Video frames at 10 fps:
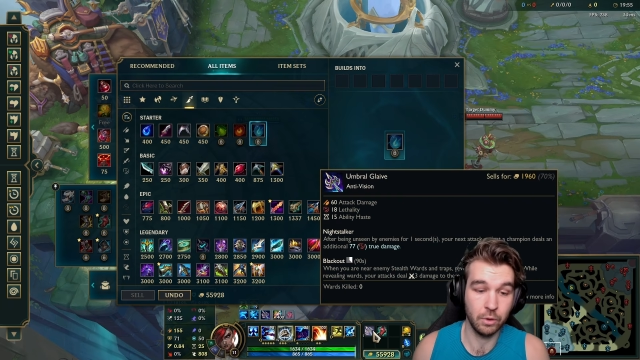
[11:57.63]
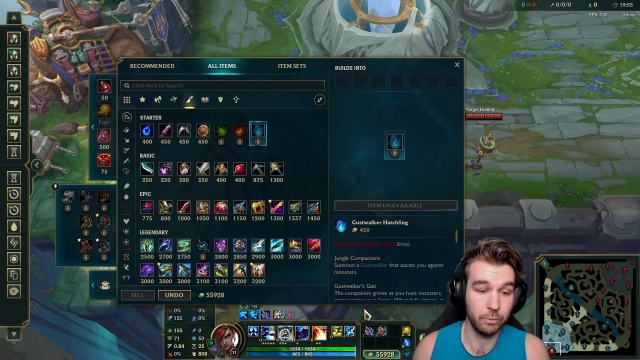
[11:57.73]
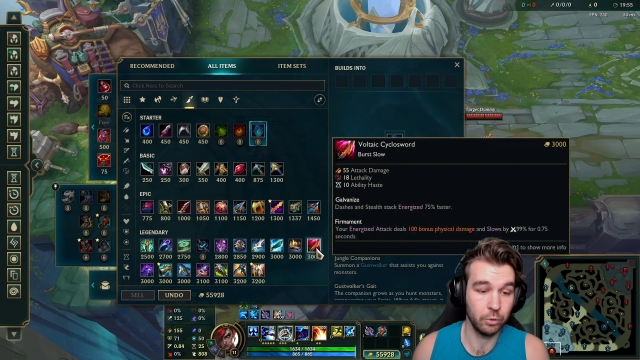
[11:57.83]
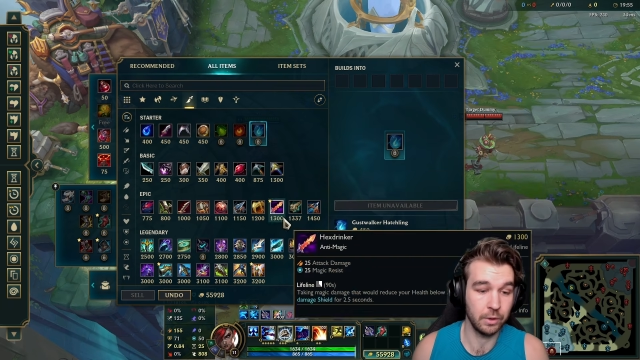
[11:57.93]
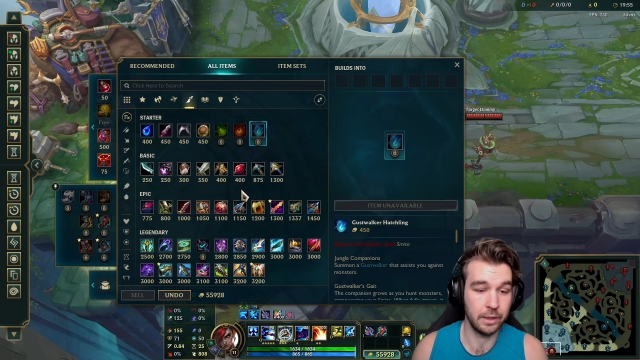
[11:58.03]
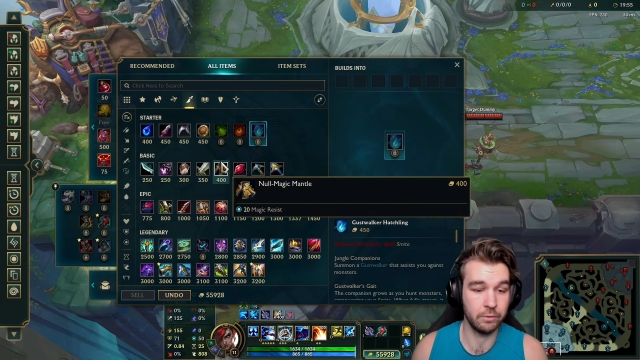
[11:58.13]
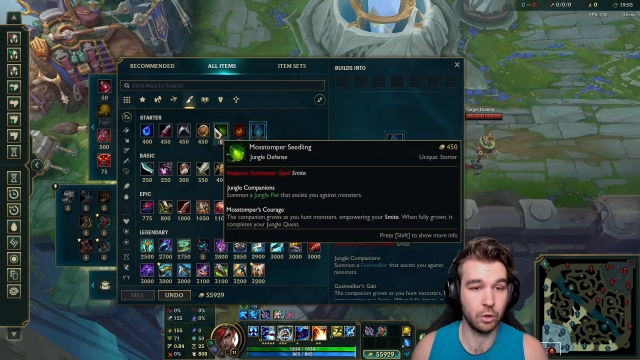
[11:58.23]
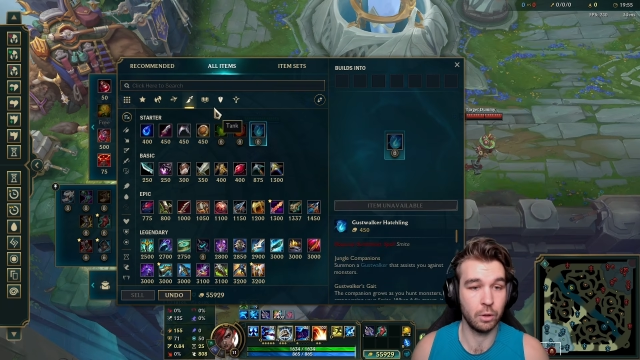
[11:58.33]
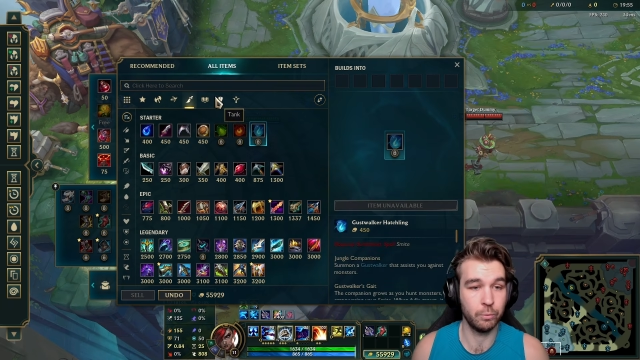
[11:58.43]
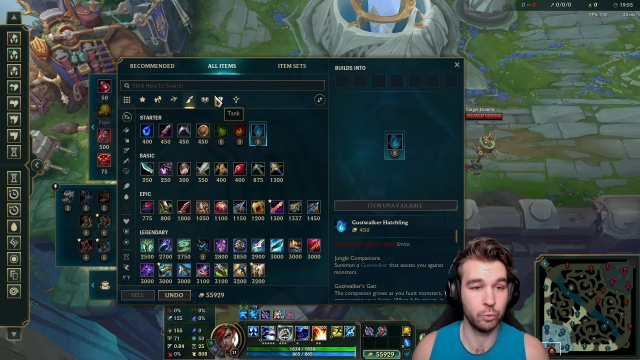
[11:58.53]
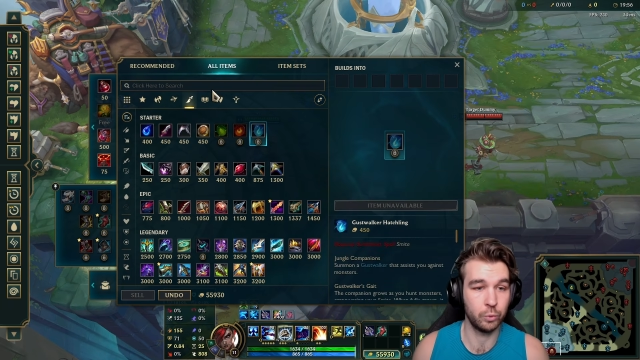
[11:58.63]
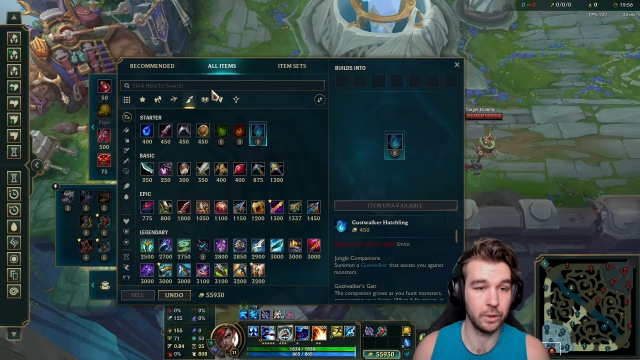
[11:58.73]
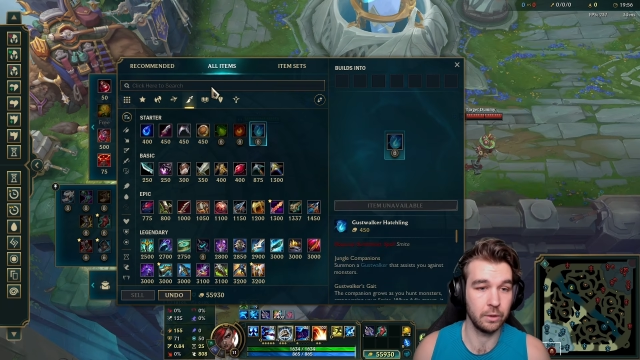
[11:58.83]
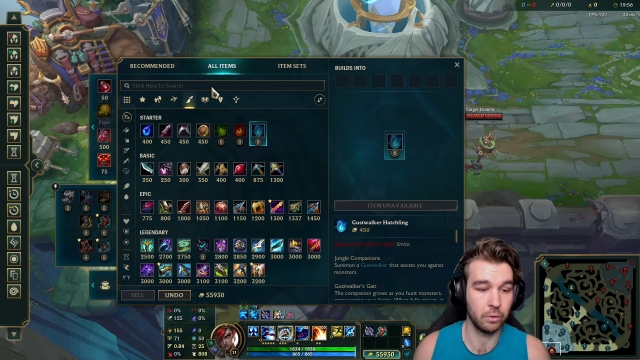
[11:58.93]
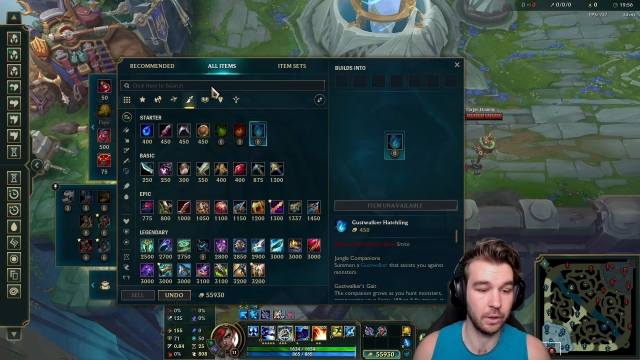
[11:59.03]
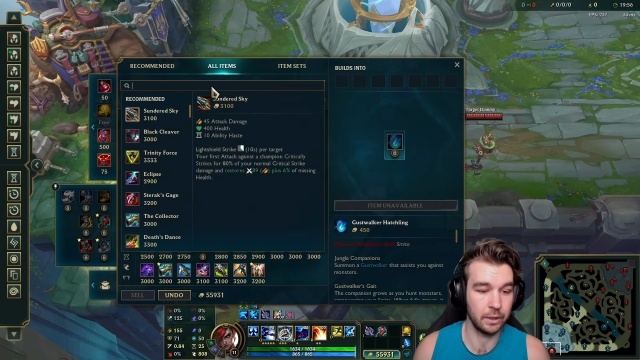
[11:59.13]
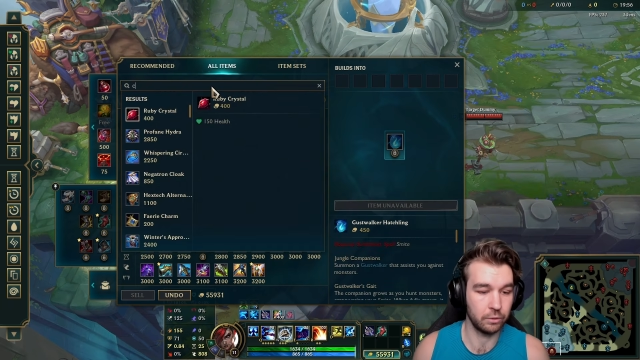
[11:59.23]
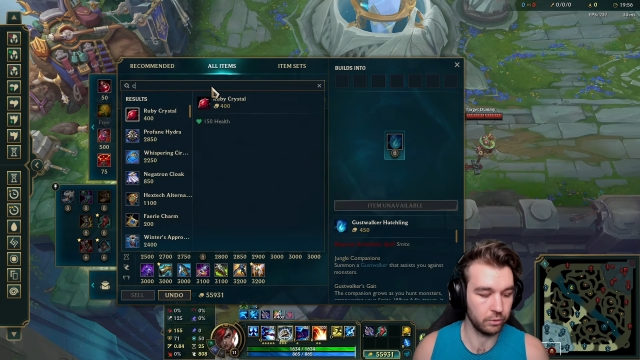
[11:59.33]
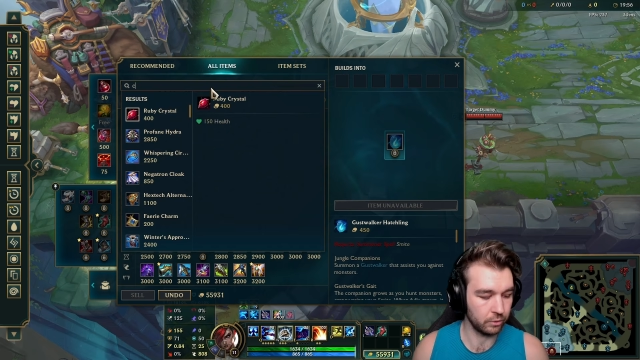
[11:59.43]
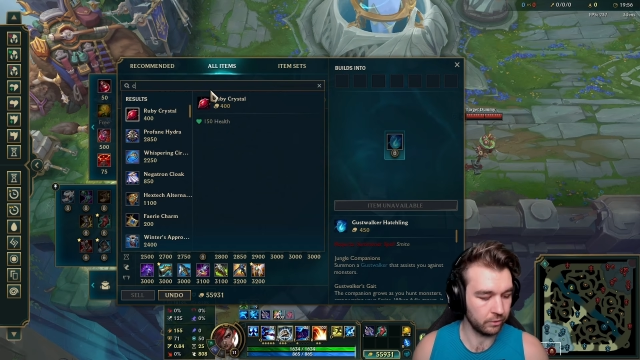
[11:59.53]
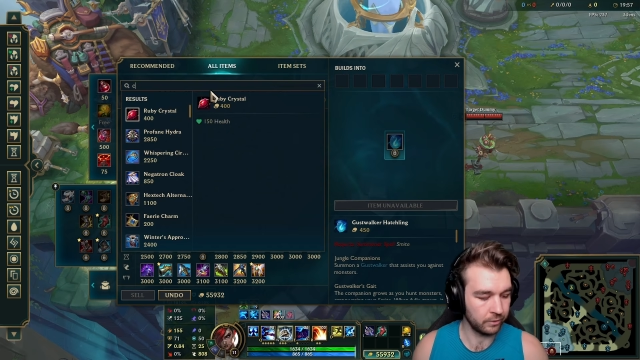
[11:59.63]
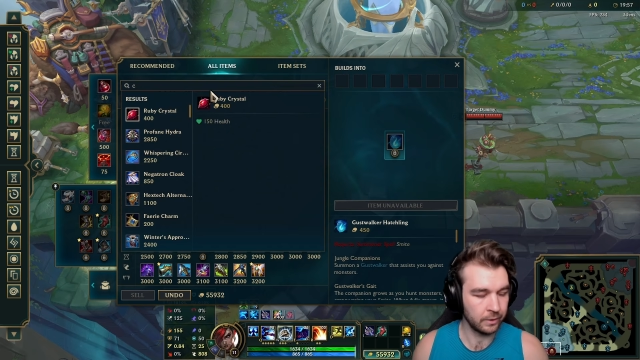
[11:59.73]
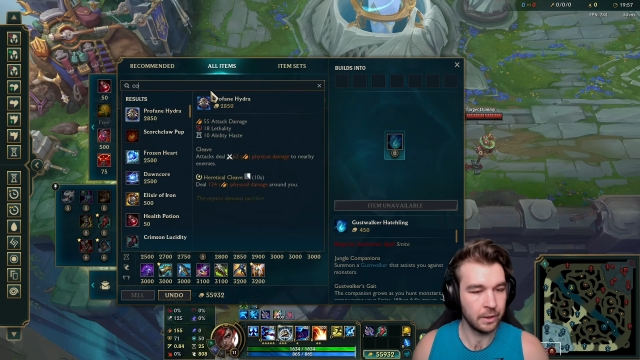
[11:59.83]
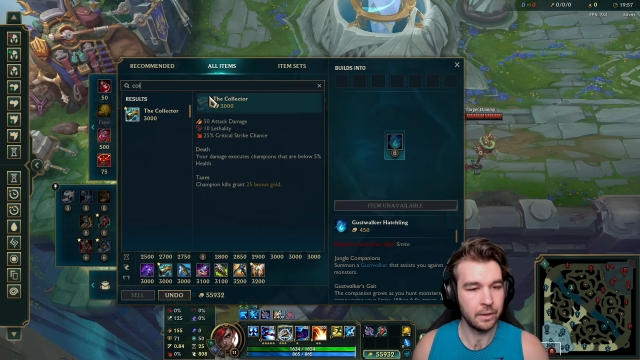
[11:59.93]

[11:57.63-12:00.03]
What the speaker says: Unbroken Glaive up with Collector because